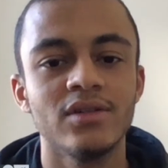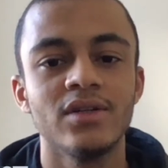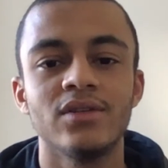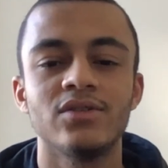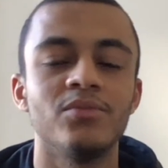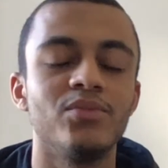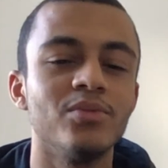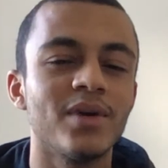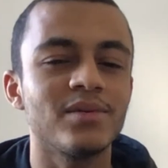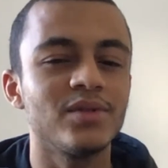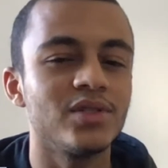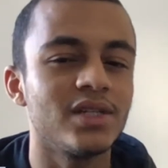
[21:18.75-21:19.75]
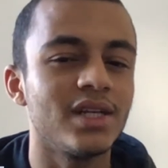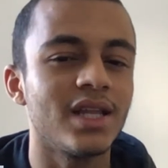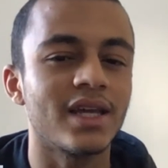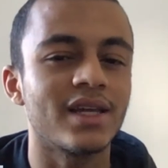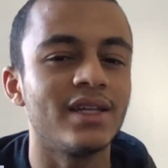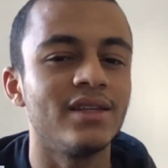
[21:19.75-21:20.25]
So boom bap's usually
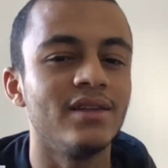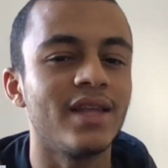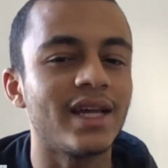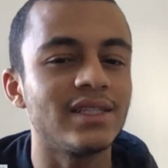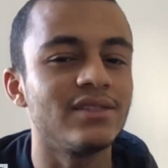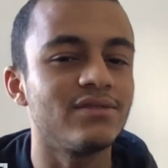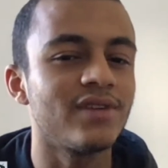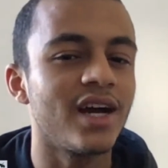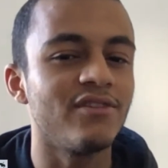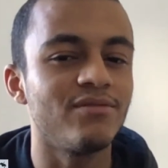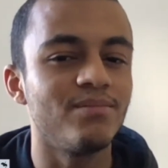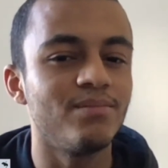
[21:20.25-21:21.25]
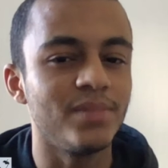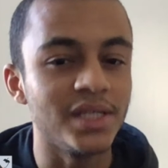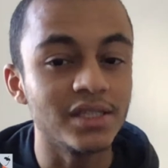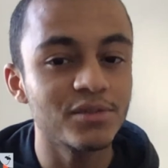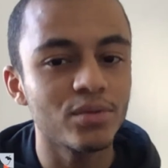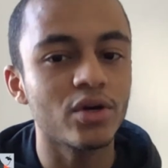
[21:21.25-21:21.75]
like in 95
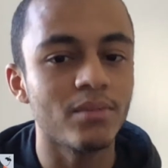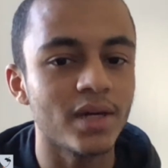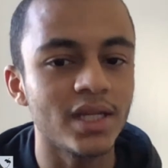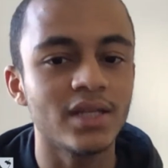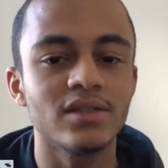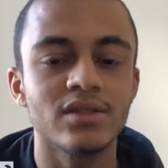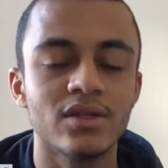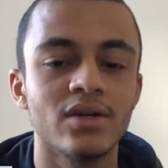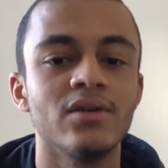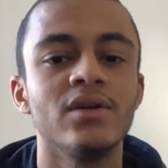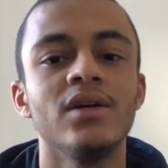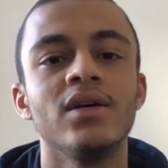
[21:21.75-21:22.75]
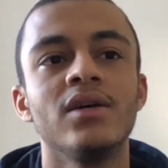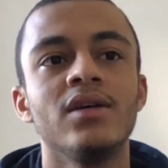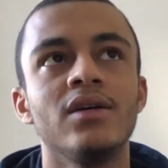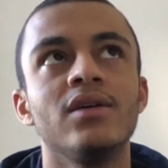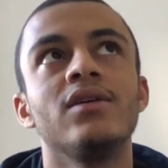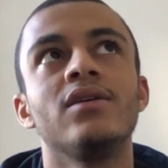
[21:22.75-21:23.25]
beats per minute. So
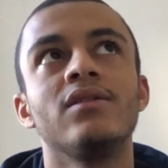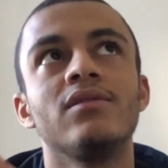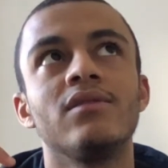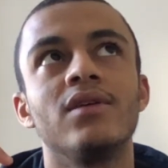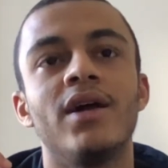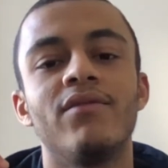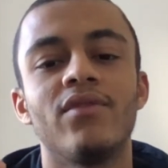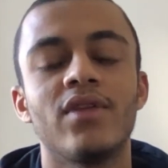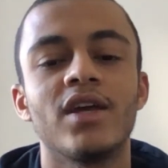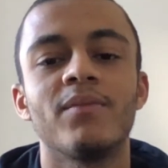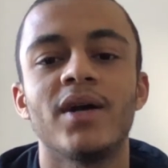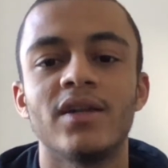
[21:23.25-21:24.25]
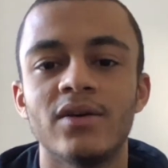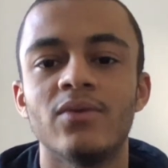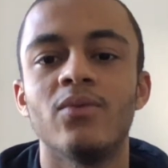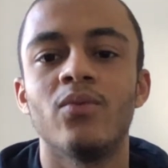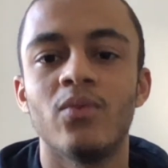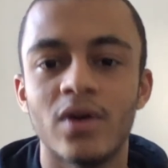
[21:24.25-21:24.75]
if you think about it,
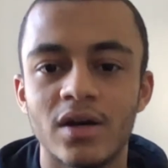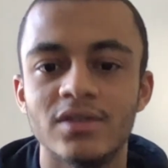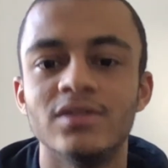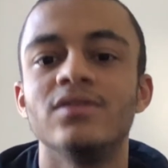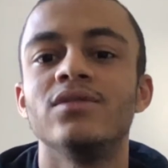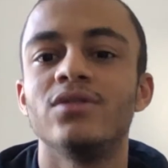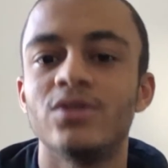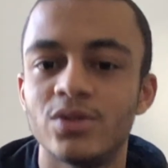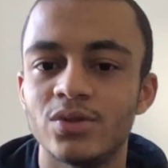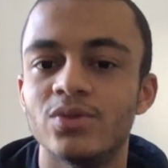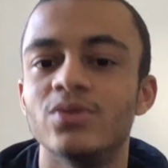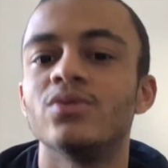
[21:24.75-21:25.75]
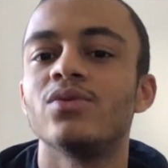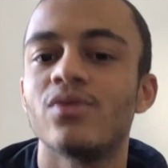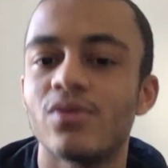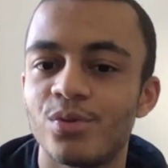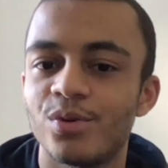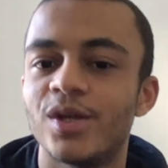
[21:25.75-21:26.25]
1, 2,
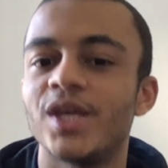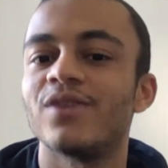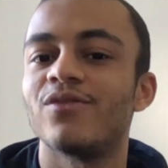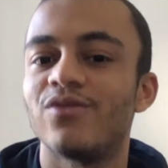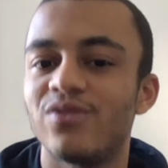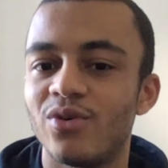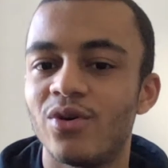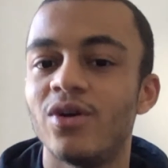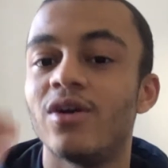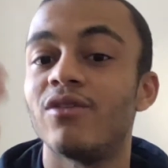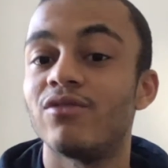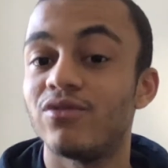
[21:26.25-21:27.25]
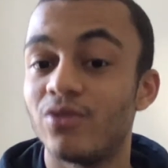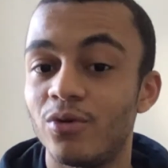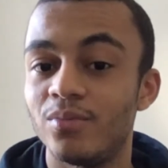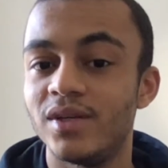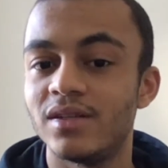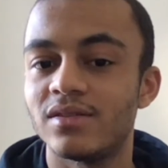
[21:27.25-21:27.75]
3, 4 or 4
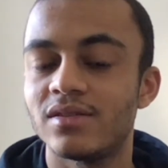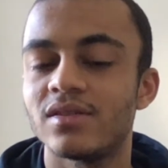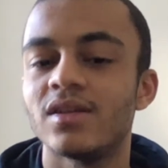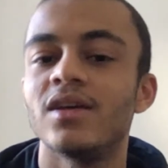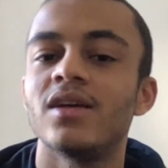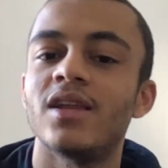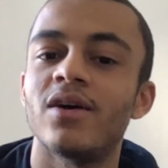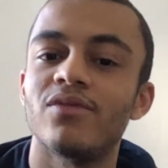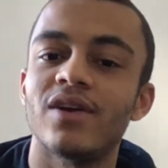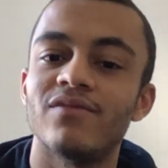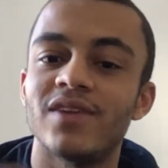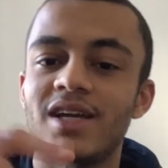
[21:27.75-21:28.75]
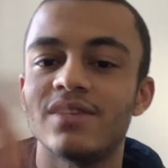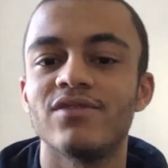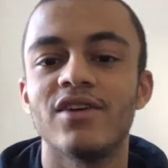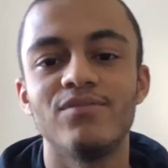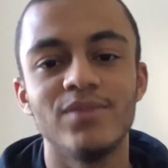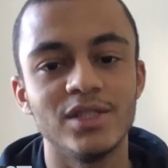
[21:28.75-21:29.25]
beats. Now if we have
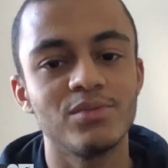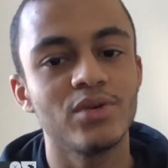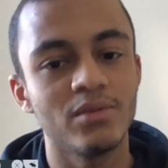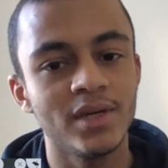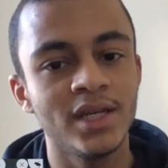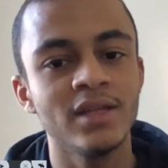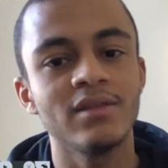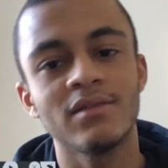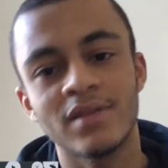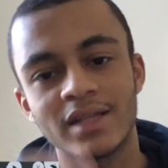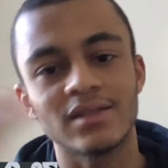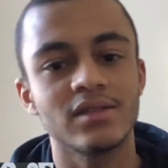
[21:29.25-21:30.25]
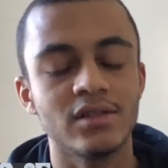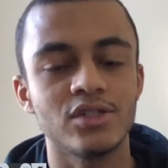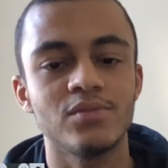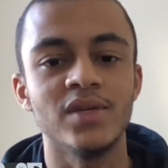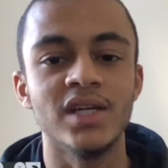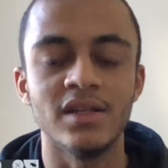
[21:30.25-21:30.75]
95 beats per minute, that's the
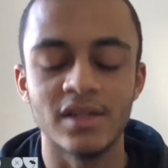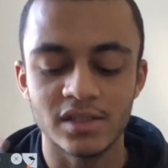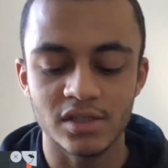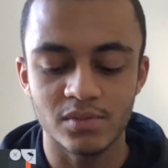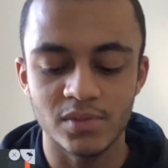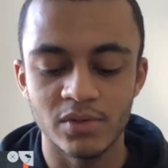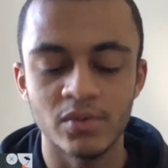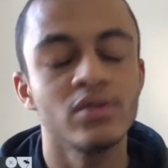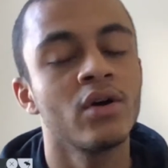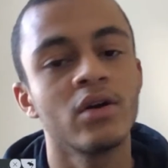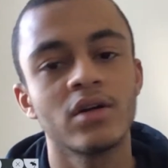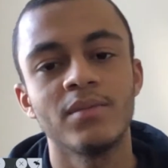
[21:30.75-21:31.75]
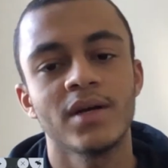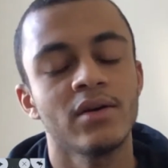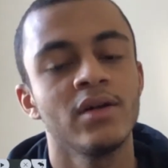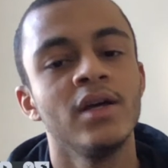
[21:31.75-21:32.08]
speed. That's the speed we talk about.